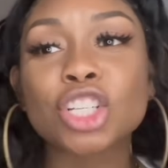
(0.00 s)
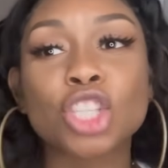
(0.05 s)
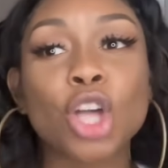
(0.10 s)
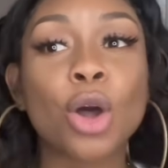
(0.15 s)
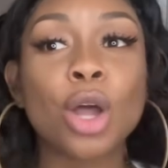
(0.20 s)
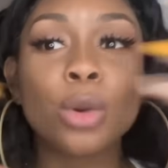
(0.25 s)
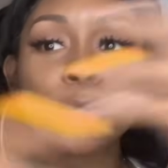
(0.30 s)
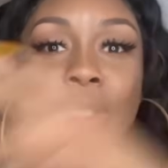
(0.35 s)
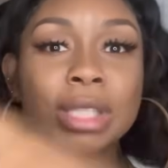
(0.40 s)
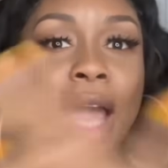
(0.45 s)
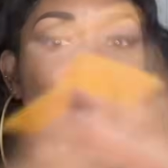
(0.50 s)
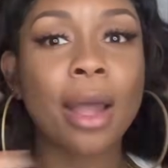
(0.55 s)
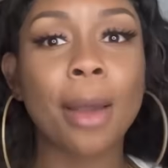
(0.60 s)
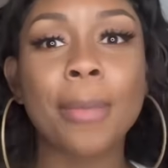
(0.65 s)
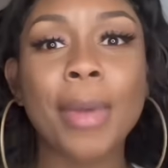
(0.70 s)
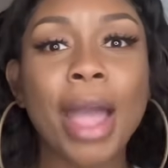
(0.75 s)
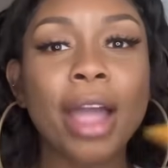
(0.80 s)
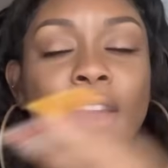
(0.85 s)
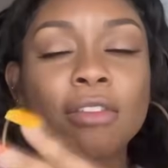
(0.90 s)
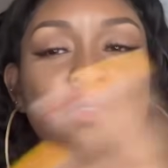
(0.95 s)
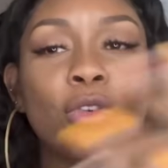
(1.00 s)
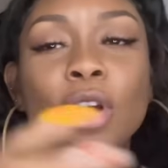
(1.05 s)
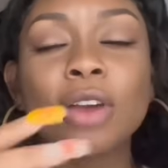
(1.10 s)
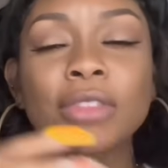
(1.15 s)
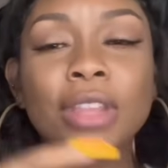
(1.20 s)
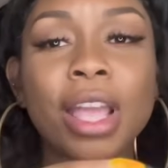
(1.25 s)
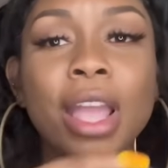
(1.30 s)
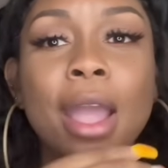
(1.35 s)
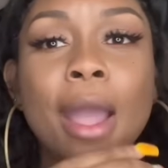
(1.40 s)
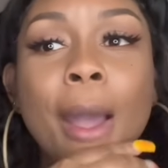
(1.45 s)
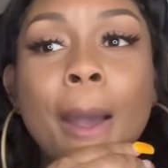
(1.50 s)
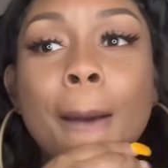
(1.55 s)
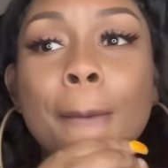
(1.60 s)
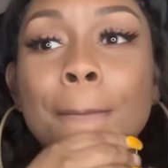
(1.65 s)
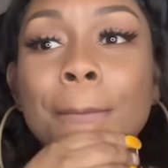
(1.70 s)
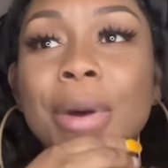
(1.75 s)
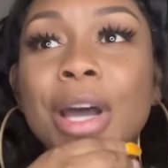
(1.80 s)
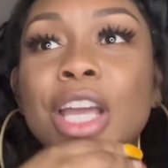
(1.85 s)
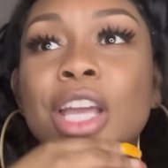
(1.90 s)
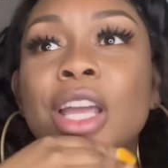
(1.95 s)
So it was like a back and forth thing,
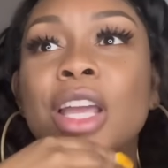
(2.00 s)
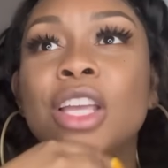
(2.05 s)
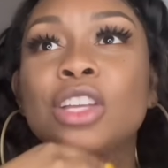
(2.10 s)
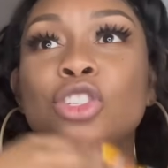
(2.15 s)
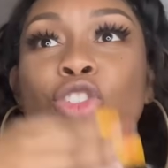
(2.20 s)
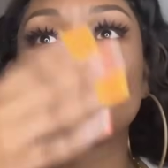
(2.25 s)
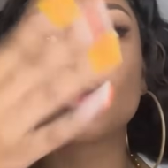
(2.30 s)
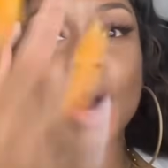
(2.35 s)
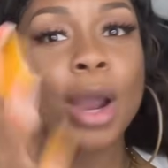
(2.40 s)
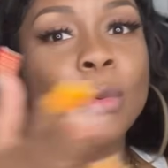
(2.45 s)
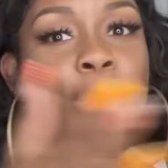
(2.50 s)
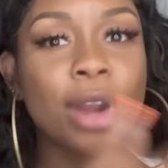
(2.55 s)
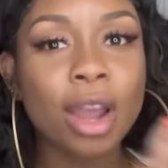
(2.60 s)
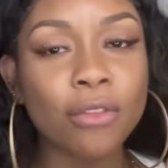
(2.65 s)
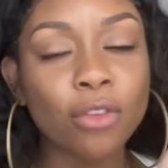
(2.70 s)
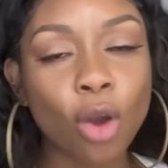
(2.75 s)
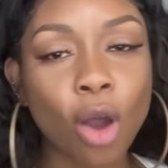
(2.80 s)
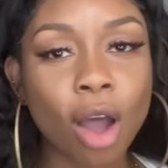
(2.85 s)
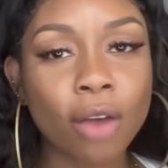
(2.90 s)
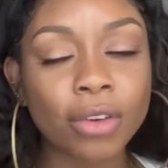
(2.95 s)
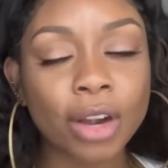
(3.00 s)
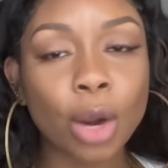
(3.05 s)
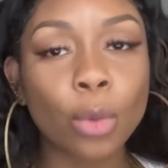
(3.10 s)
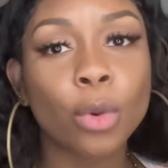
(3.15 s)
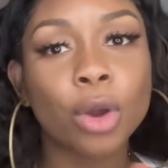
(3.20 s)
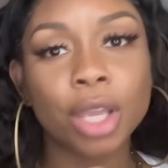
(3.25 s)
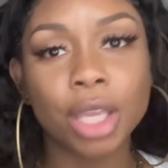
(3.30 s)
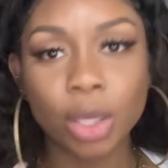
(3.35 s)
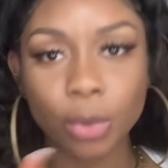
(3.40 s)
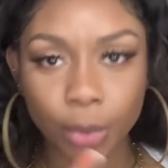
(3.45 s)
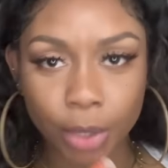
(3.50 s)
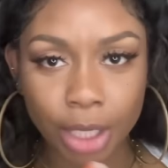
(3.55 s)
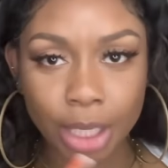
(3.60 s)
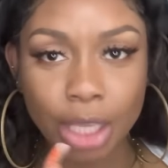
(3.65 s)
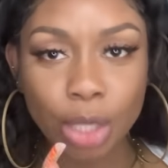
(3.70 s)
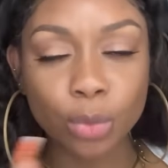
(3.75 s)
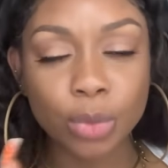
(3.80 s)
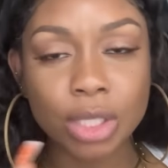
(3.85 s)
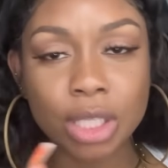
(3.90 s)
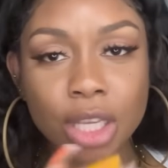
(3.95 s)
but Dre would never go over there. Well, he would
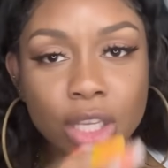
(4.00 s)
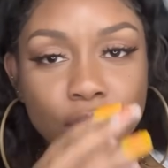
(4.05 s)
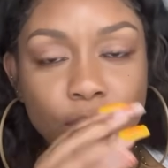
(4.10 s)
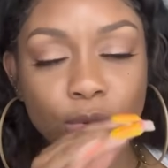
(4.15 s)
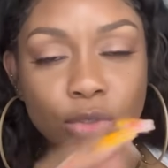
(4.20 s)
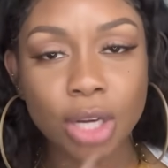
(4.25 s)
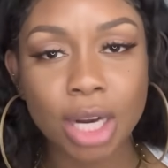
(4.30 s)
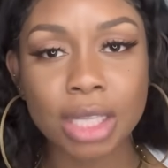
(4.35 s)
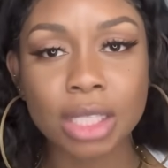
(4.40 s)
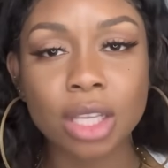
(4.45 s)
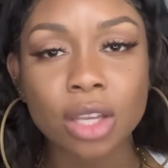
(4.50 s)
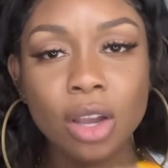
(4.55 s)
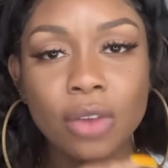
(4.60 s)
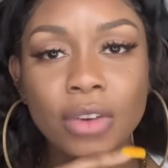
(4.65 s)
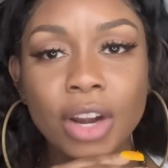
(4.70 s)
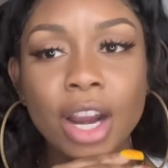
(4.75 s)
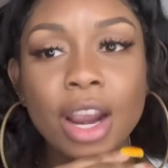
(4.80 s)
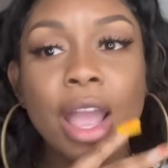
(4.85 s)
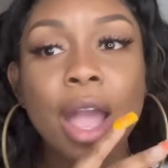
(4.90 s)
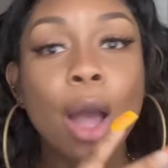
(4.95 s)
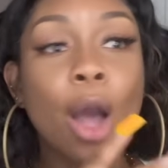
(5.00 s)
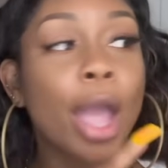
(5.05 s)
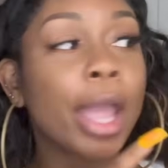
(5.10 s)
try to sneak over there.